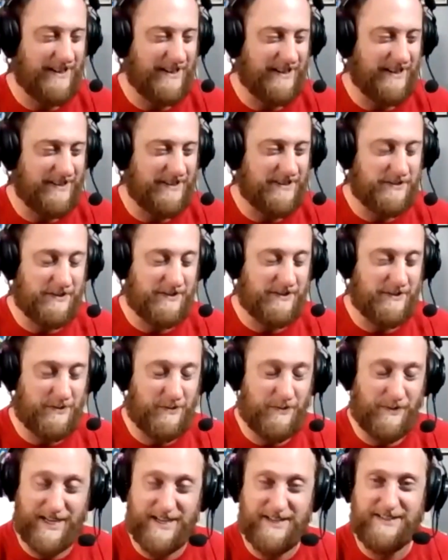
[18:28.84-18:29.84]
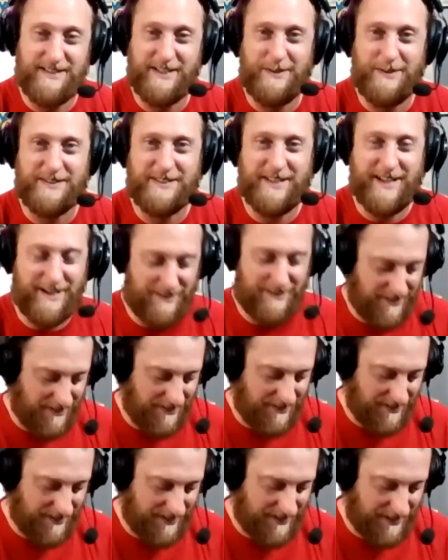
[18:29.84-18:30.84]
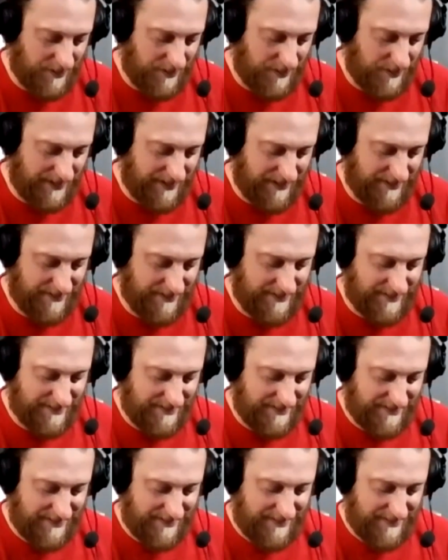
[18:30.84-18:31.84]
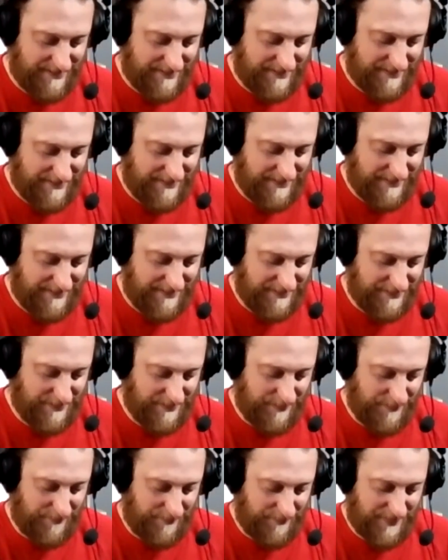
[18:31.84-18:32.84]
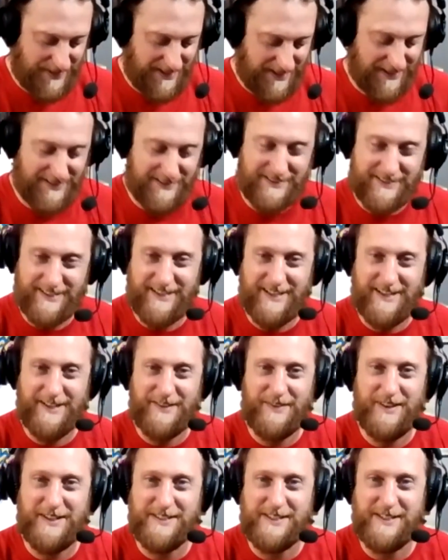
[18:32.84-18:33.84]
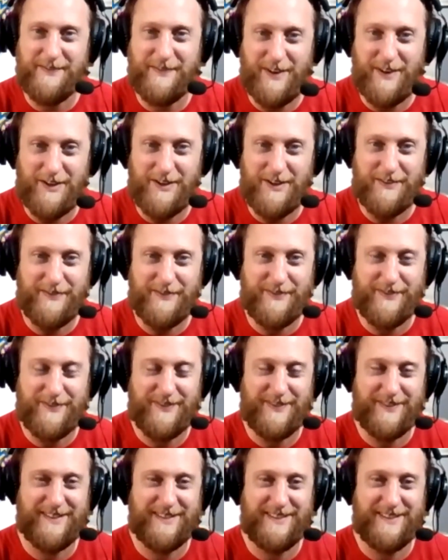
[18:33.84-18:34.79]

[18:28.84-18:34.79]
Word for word: and it's crazy it was that long ago, and you know things uh, yeah. things evolve.